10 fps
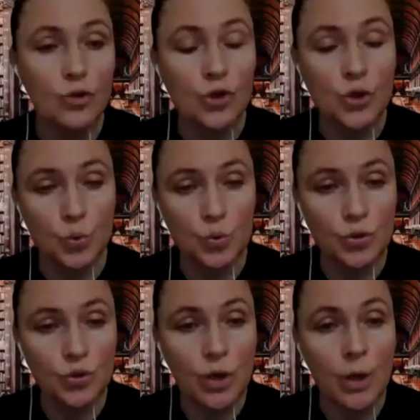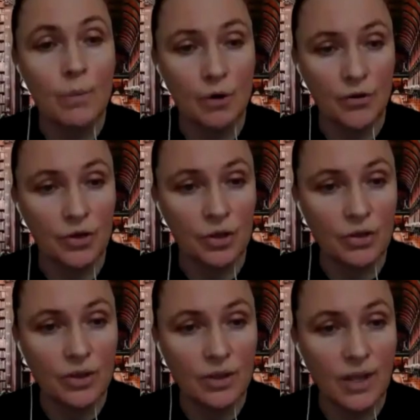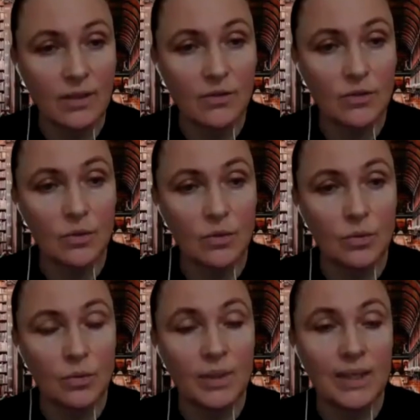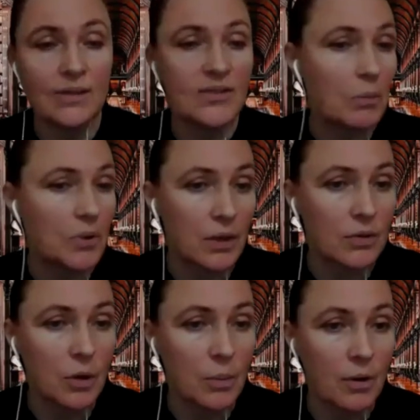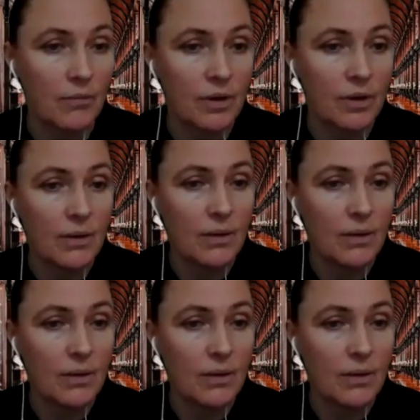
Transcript: to choose a product that you build something on top of.